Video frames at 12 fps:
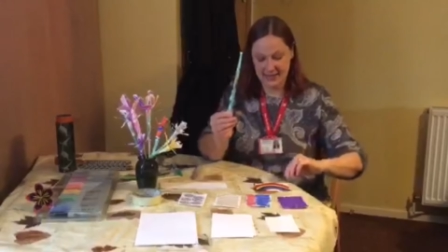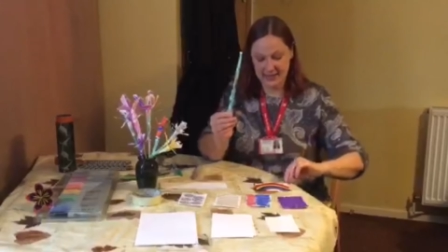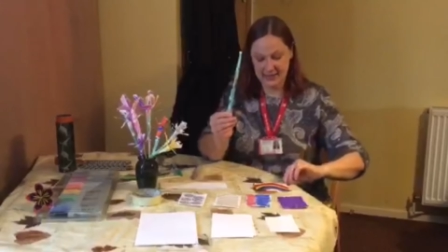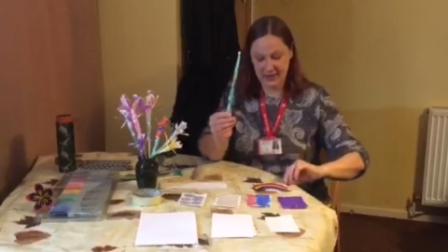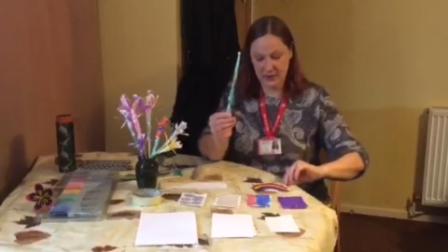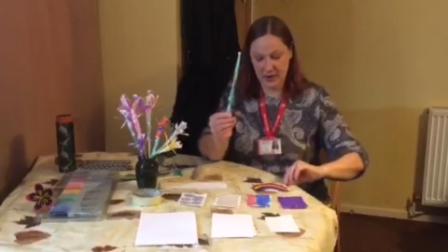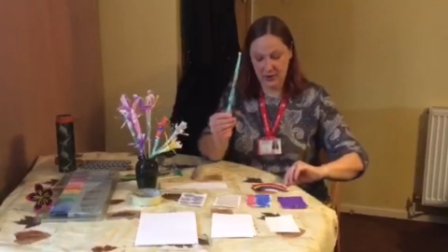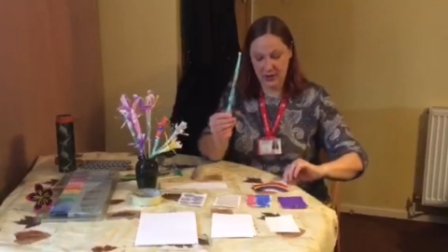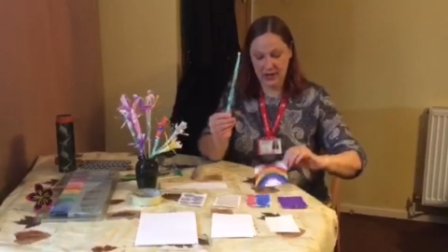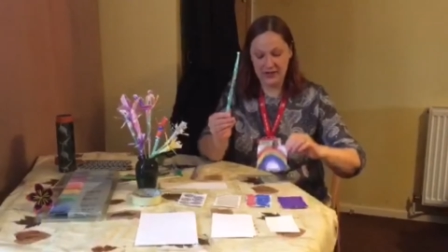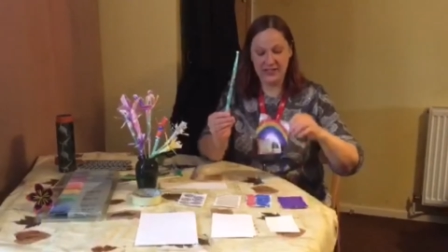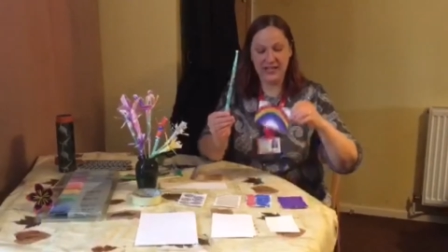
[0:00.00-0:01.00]
So I'm
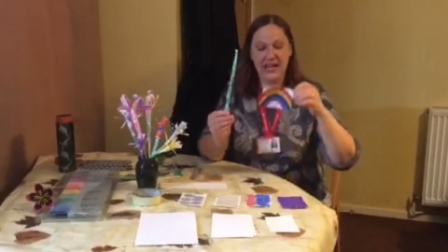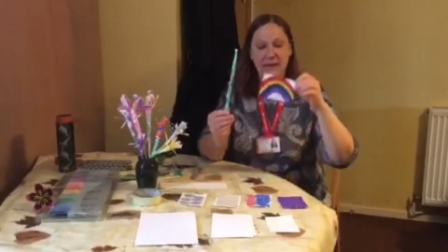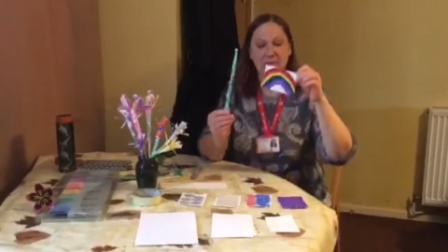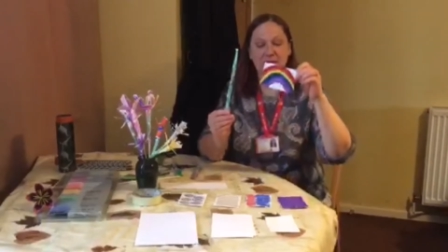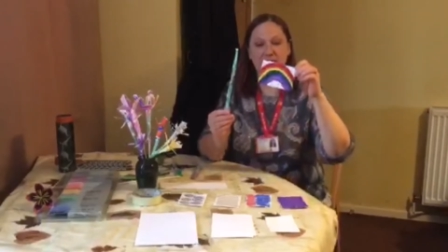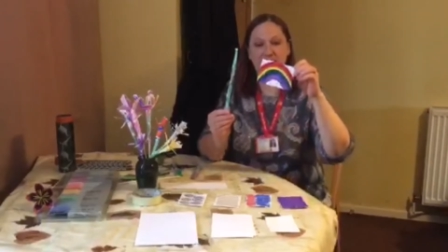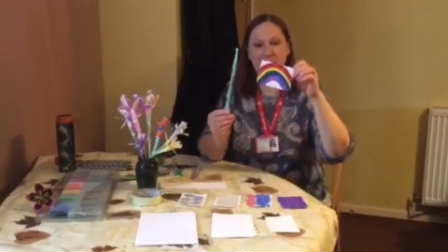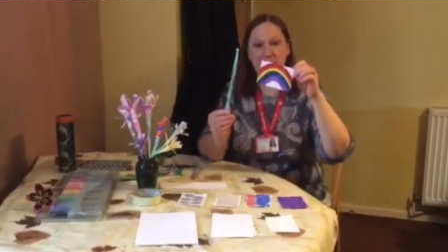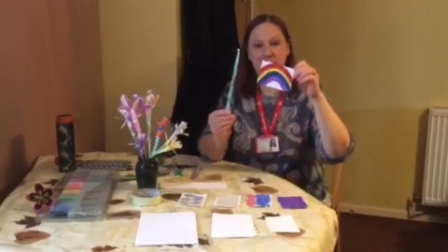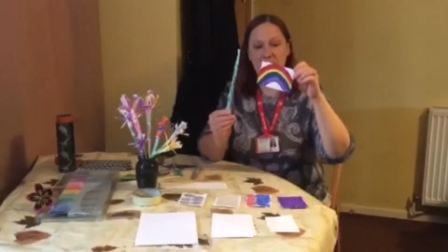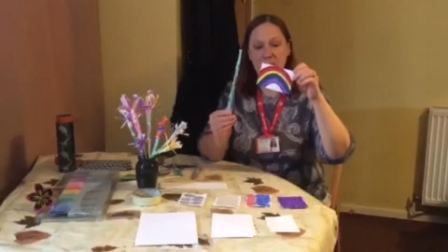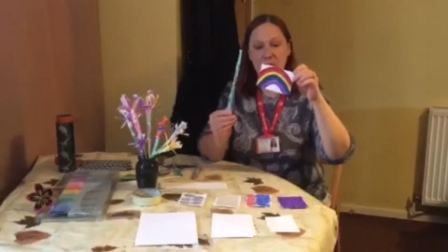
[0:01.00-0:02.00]
going to take my
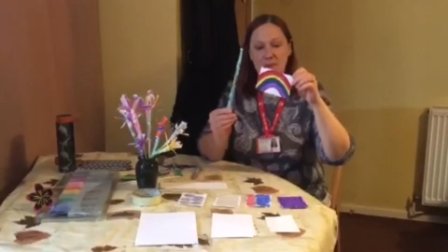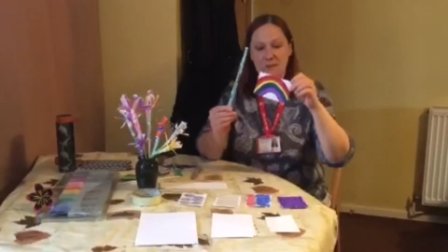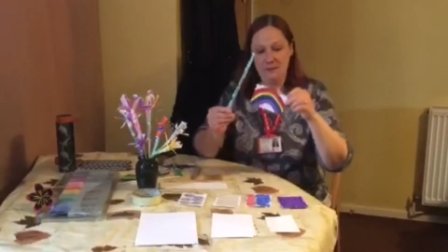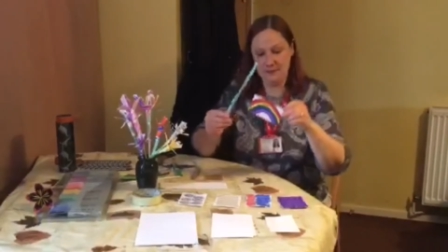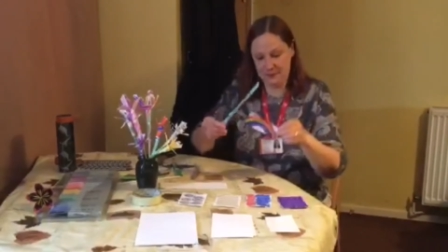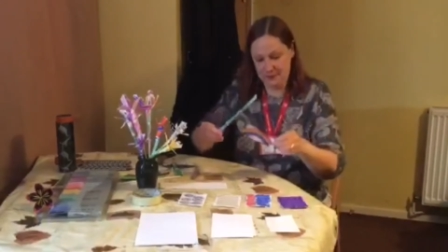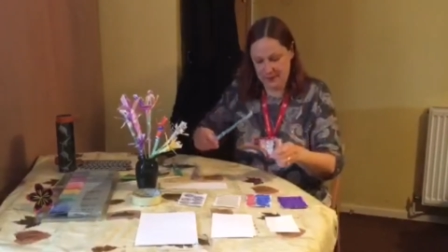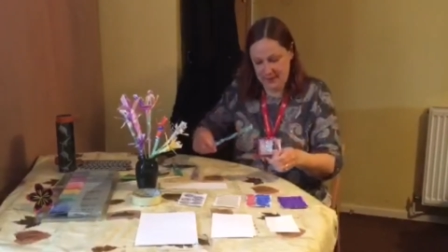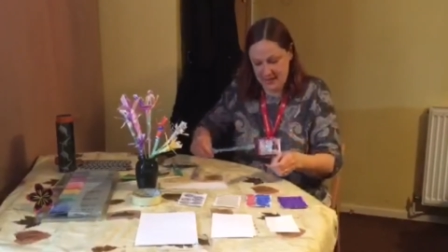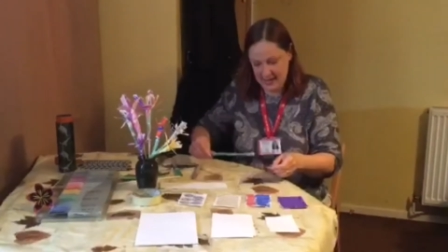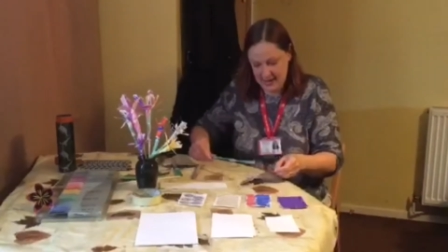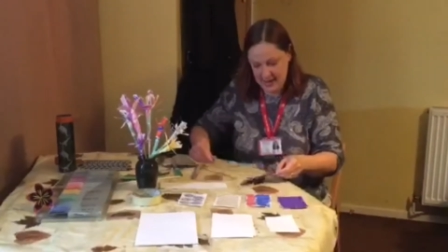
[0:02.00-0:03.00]
rainbow
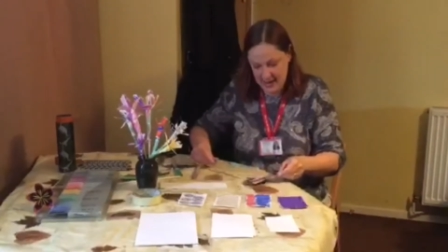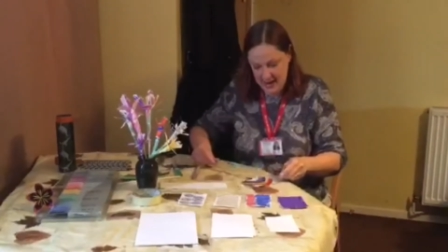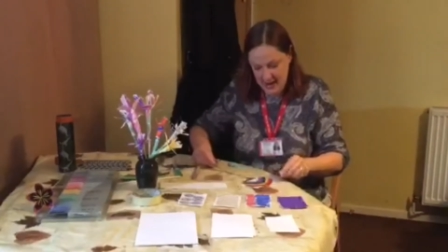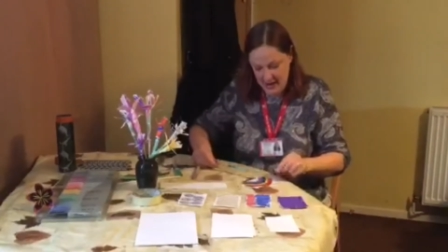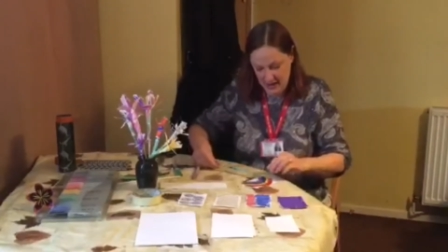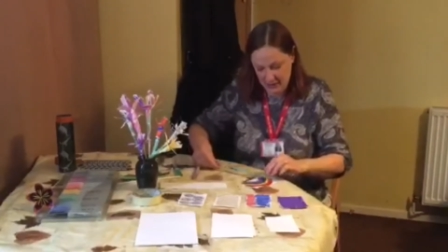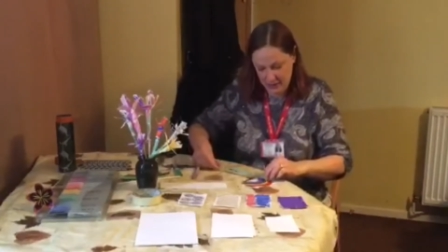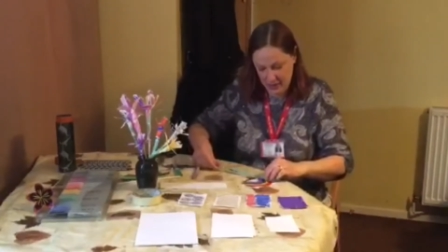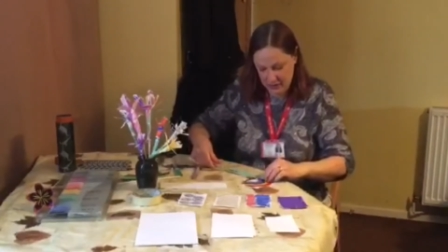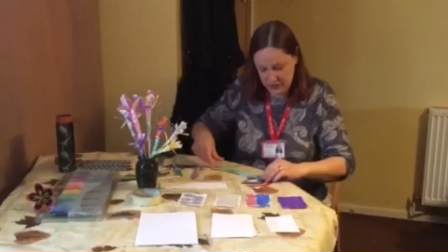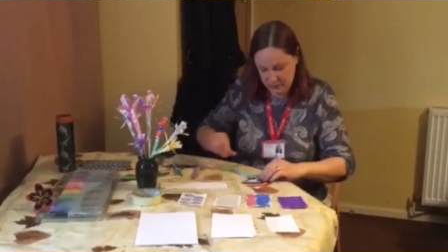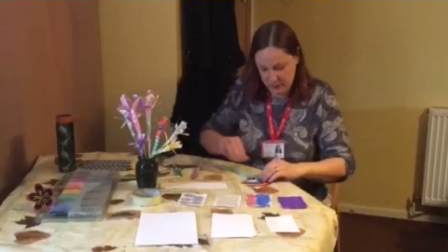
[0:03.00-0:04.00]
and I'm
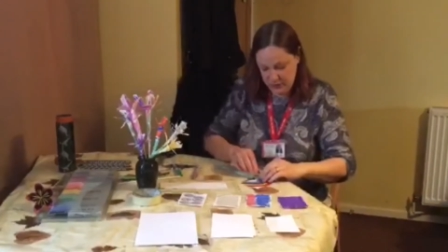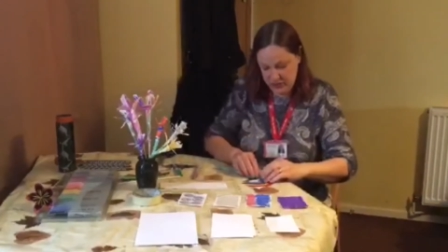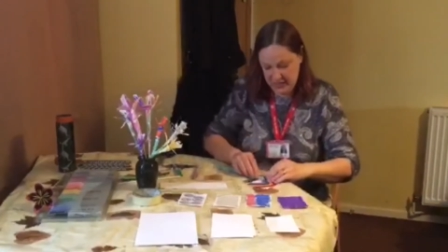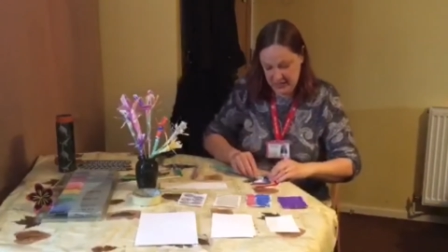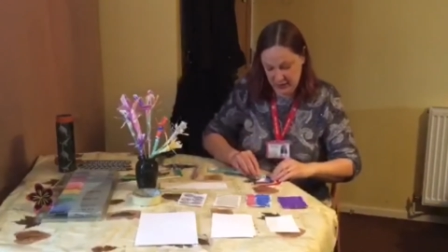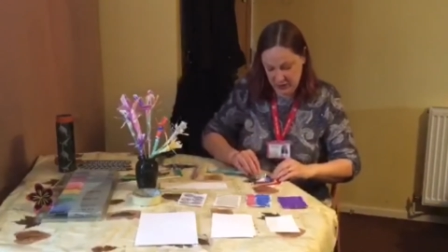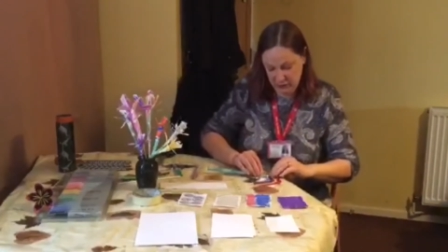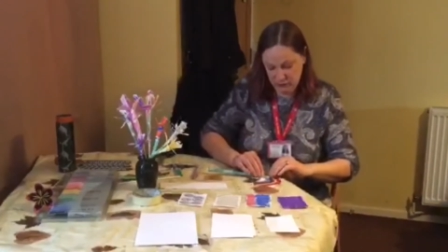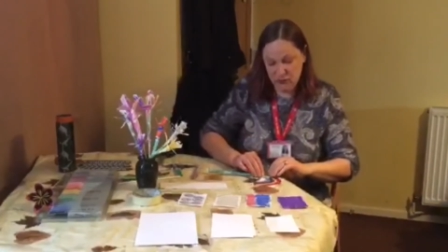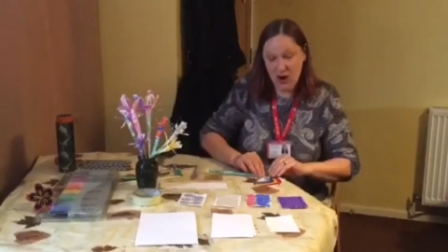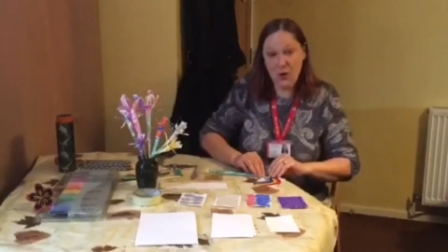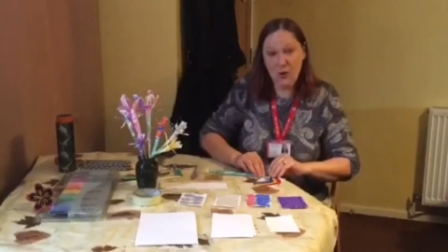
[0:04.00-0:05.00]
going to I'm going to
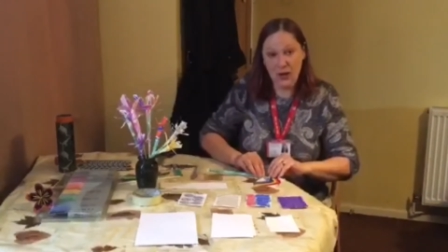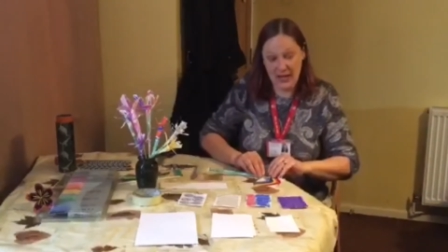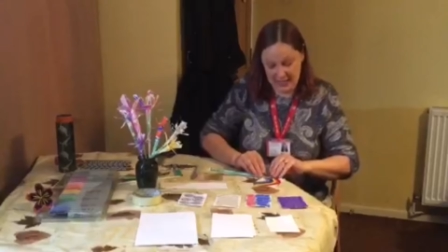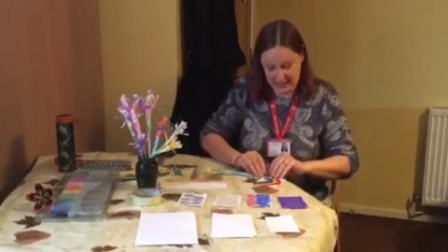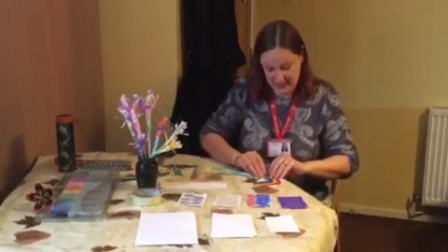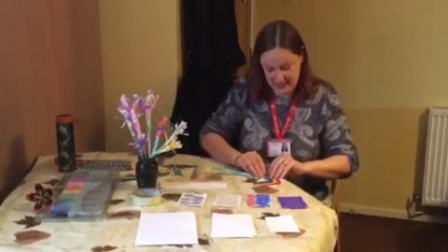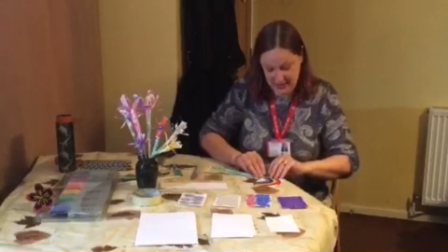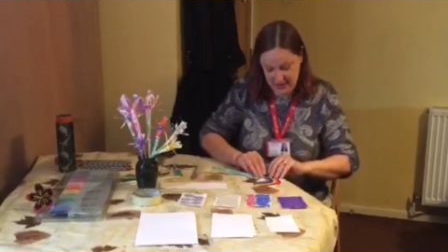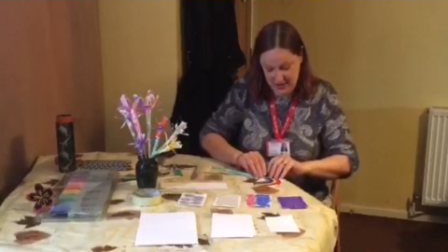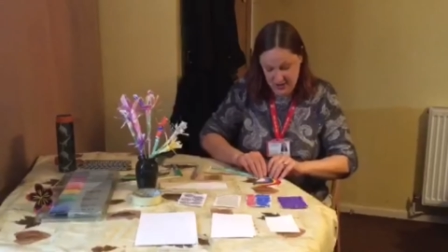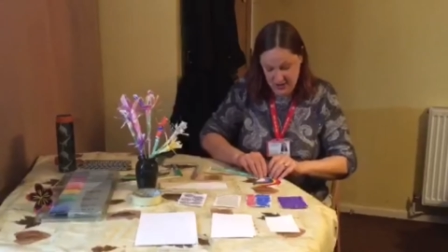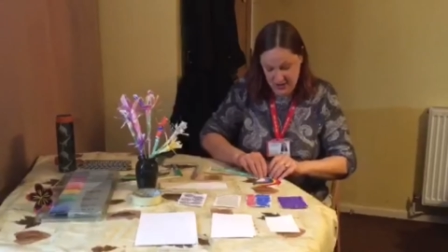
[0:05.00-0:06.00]
roll it
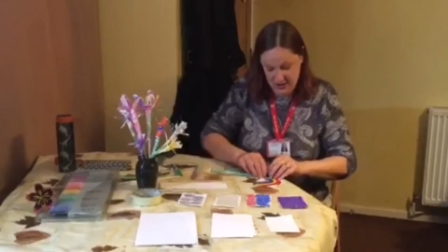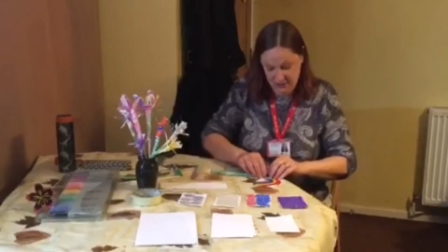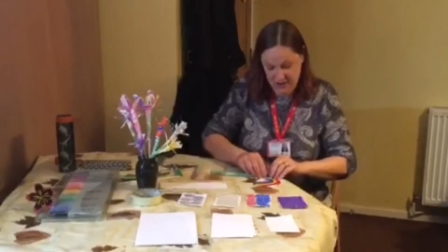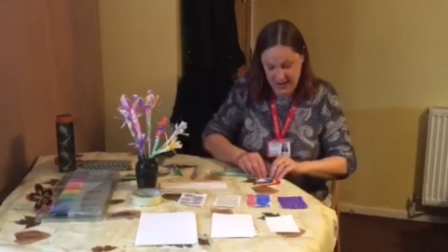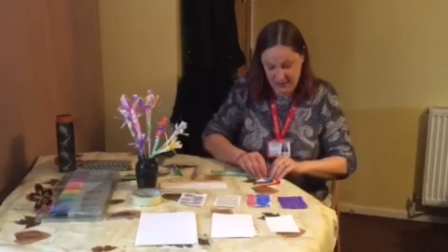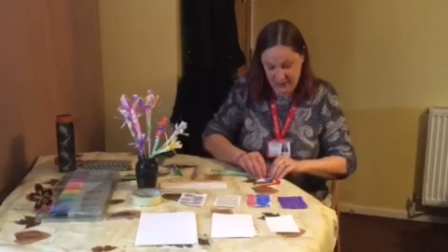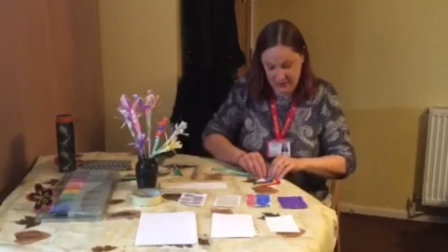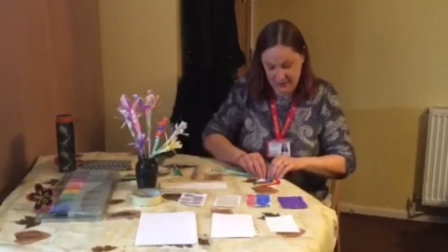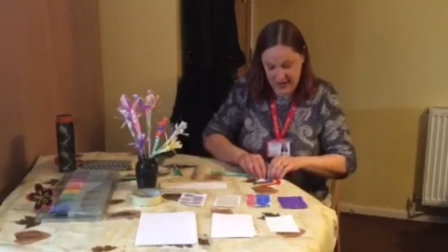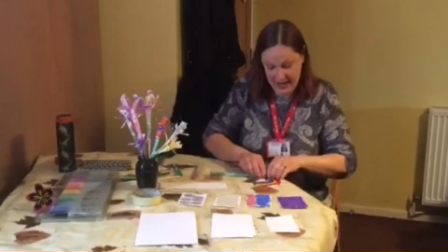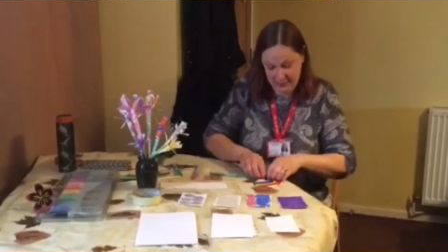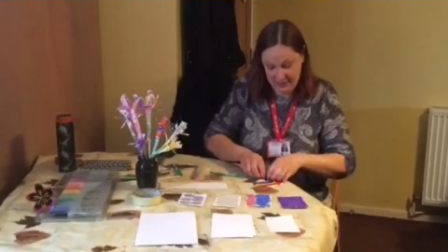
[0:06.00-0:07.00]
around the
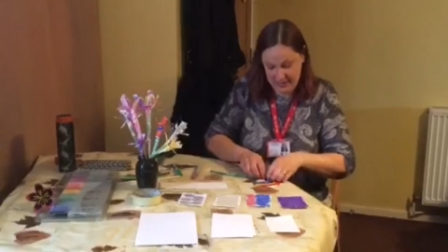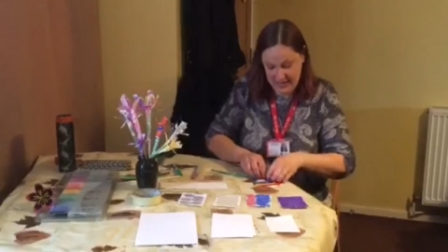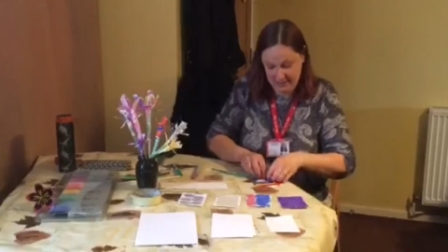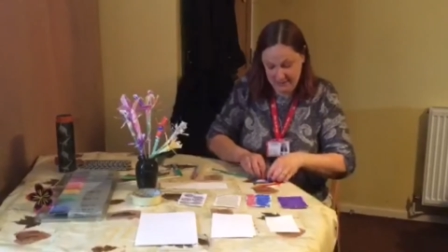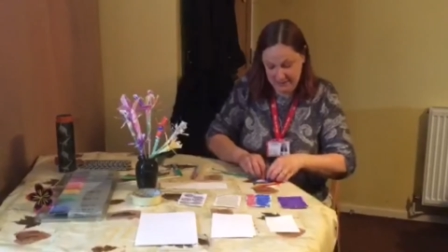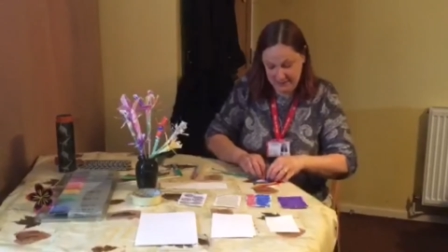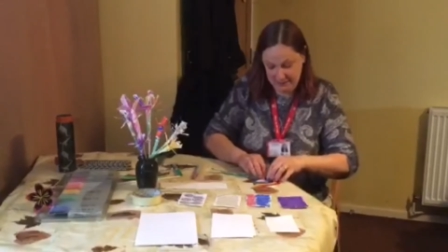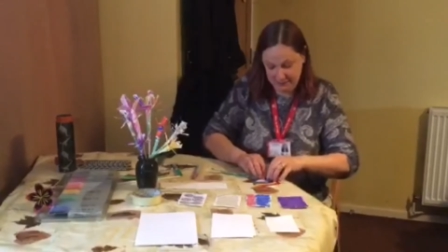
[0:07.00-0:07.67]
flower stem,